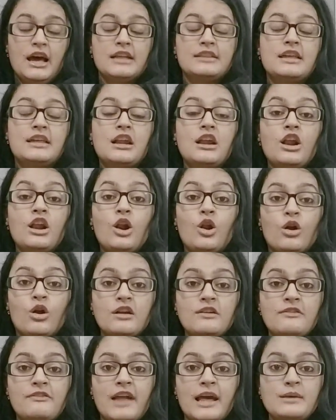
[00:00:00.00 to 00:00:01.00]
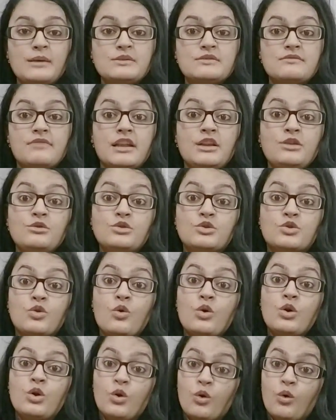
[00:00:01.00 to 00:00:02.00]
There are a lot of times when you
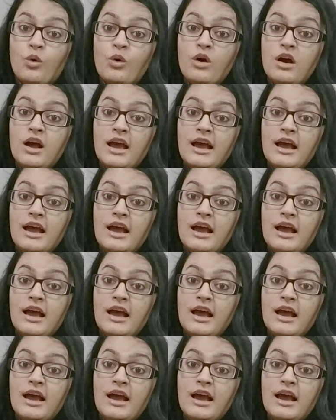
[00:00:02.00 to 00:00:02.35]
don't know,